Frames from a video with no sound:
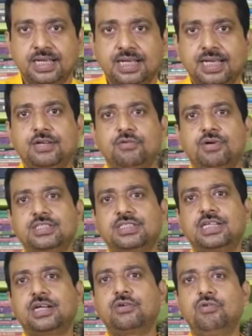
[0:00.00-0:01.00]
It was
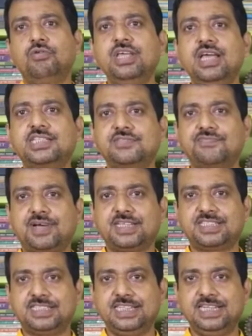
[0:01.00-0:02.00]
the glorious
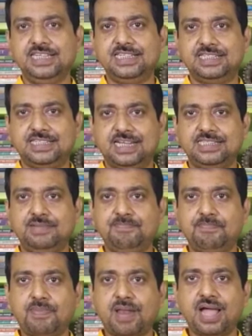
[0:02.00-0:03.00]
past in and the
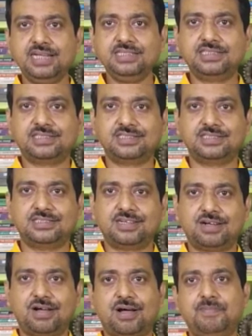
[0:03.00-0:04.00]
plight
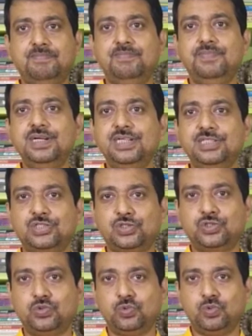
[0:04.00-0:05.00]
of
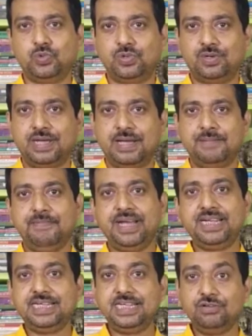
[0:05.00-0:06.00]
British rule
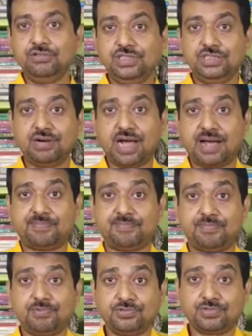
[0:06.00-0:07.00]
made Derozio
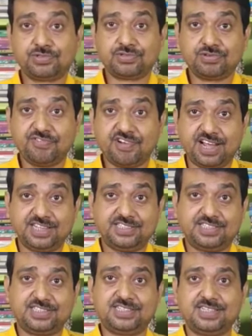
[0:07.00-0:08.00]

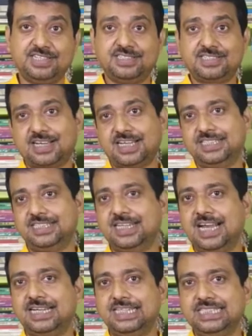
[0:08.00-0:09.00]
apostrophize his
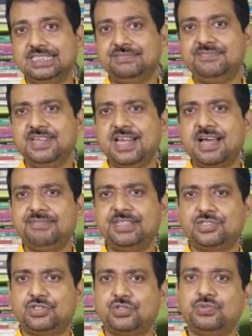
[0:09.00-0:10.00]
country and his
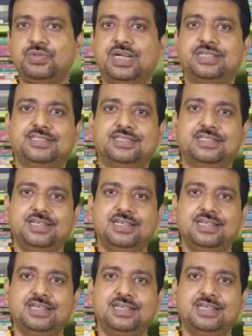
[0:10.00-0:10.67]
beloved students.